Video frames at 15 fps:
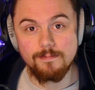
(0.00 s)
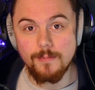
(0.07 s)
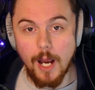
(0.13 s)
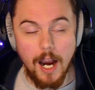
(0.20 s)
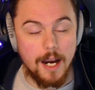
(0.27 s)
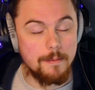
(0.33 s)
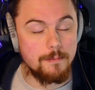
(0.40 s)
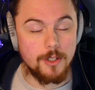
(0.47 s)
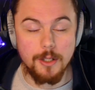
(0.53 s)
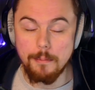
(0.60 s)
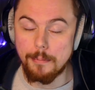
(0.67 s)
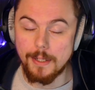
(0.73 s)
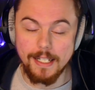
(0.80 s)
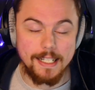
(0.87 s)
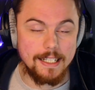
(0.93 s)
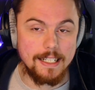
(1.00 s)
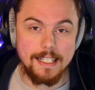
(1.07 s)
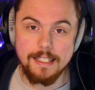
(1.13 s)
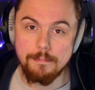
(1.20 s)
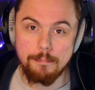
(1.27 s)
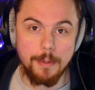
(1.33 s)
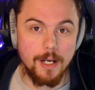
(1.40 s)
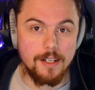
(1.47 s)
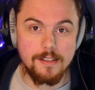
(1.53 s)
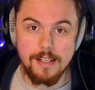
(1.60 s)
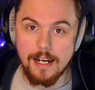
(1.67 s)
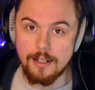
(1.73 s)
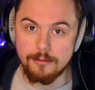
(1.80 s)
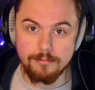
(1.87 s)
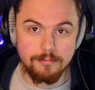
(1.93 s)
I'm completely burnt
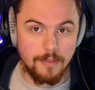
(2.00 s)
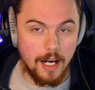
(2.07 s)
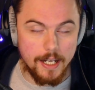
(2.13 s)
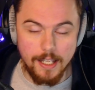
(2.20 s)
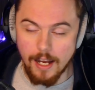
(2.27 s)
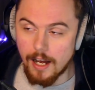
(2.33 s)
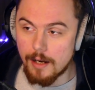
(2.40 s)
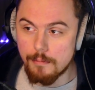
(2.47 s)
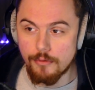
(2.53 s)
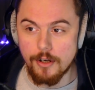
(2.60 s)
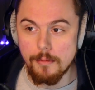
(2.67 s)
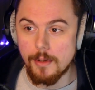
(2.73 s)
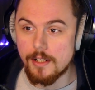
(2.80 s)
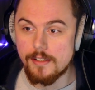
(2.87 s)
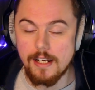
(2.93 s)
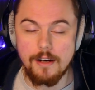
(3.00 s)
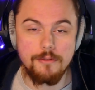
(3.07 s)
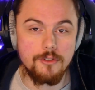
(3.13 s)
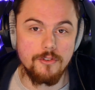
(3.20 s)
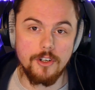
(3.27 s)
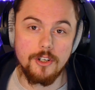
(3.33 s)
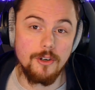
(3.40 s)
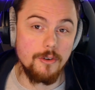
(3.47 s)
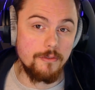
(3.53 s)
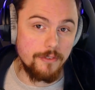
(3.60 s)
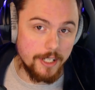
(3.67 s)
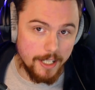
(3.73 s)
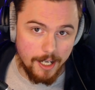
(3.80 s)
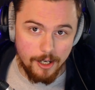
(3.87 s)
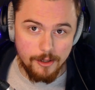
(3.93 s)
out. I can't bring myself to record
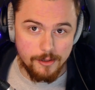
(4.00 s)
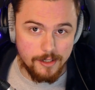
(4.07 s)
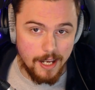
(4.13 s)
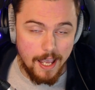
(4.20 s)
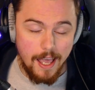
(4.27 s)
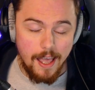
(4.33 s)
videos.